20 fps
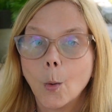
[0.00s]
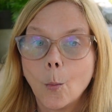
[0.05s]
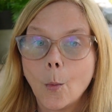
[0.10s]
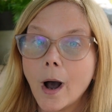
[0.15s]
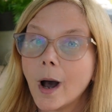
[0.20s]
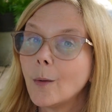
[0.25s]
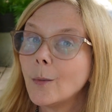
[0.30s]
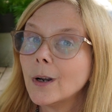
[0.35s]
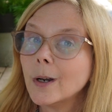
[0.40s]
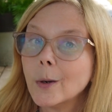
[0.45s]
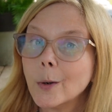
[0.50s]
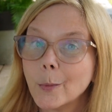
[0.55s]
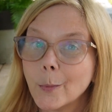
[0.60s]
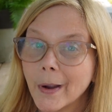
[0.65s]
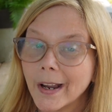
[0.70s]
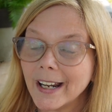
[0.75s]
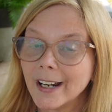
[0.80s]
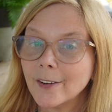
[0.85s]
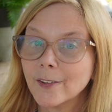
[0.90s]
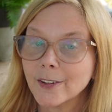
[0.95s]
While we were
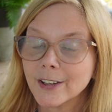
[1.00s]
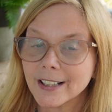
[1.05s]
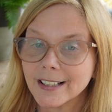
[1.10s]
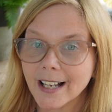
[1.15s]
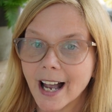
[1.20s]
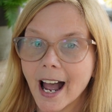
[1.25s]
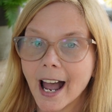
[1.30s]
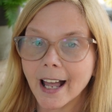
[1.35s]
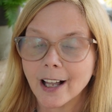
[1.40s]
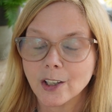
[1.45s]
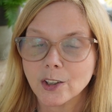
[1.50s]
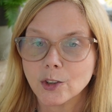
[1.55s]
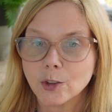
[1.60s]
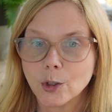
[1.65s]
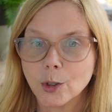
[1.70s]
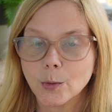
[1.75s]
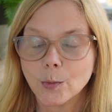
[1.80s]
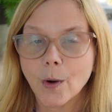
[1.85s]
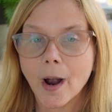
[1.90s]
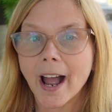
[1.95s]
waiting for the tiles
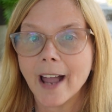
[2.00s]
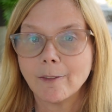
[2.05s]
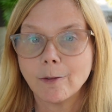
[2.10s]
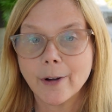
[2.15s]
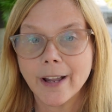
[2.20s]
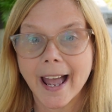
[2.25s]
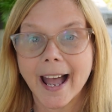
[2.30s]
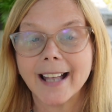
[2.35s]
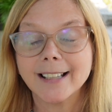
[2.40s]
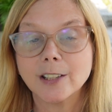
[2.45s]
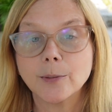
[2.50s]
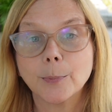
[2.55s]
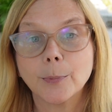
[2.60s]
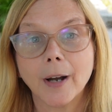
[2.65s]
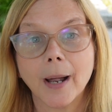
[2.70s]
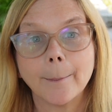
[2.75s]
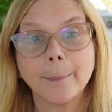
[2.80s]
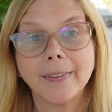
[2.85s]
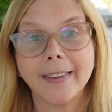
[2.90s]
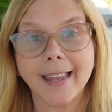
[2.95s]
to arrive, we had to
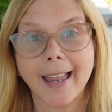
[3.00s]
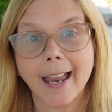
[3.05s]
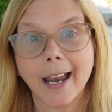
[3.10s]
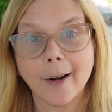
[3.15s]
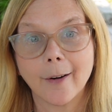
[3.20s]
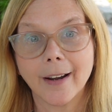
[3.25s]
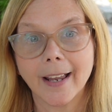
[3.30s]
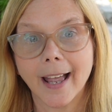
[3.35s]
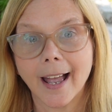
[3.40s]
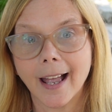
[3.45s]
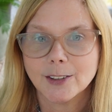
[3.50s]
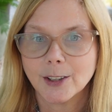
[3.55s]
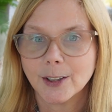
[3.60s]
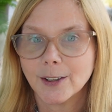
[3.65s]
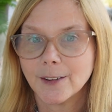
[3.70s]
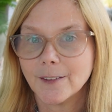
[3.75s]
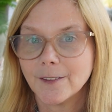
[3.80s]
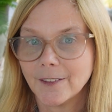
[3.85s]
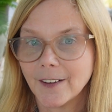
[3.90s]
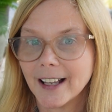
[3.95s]
prep the area. So
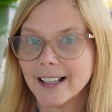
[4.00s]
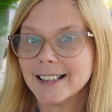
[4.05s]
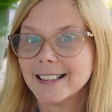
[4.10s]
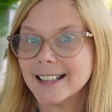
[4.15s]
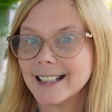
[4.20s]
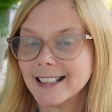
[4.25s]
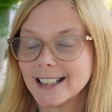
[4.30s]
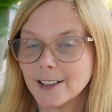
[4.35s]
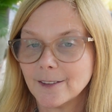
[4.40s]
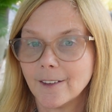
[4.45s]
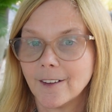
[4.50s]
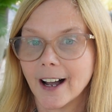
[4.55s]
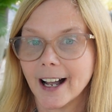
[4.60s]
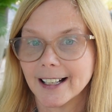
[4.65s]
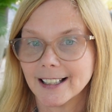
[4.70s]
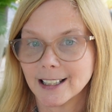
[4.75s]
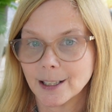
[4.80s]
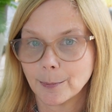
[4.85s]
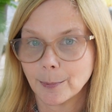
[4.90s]
the fence that divides the